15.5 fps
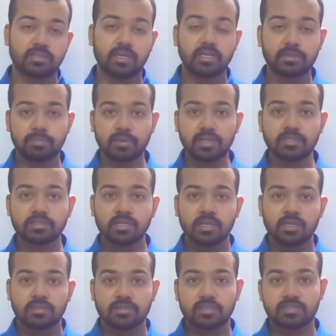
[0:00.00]
It means
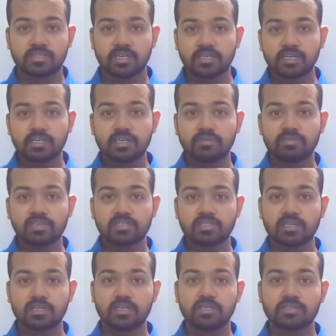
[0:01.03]
the standard
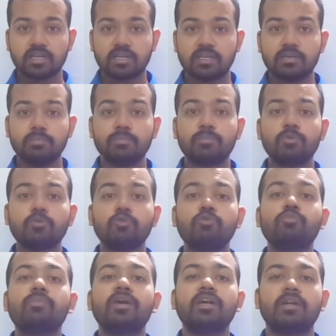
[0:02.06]
deviation is an
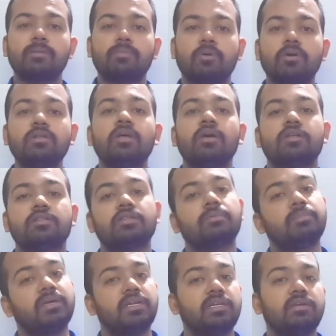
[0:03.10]
improvement upon the
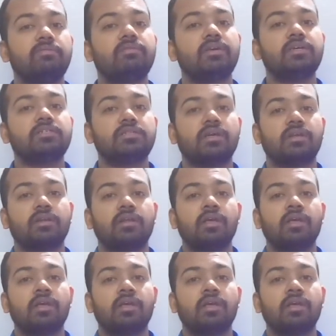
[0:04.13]
mean deviation.